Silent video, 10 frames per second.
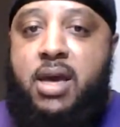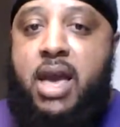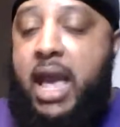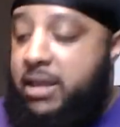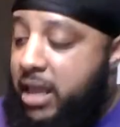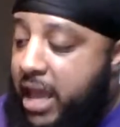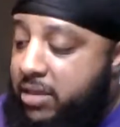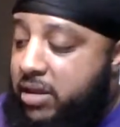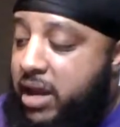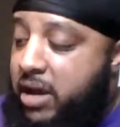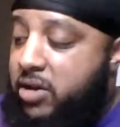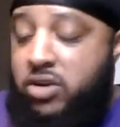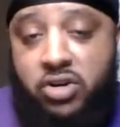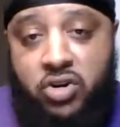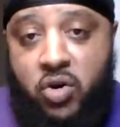And then after y'all,
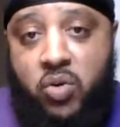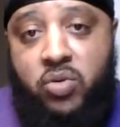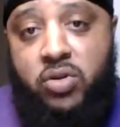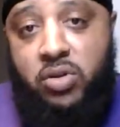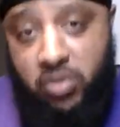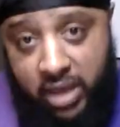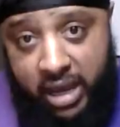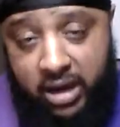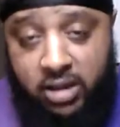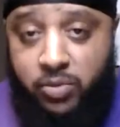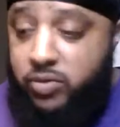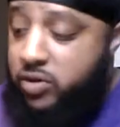you got comfortable,